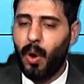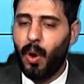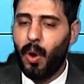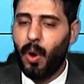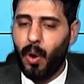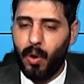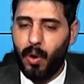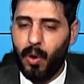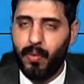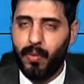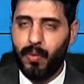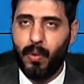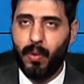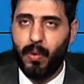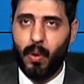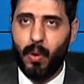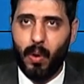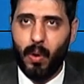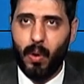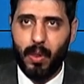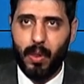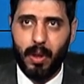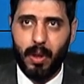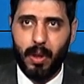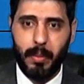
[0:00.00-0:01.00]
of
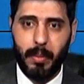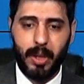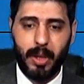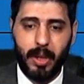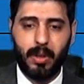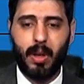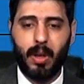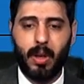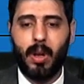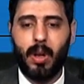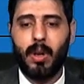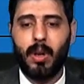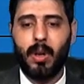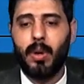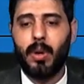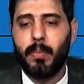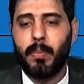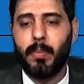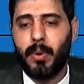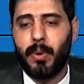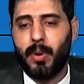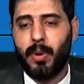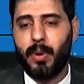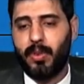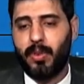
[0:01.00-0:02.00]
all the mental
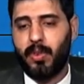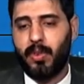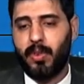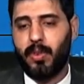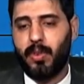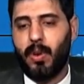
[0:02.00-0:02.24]
process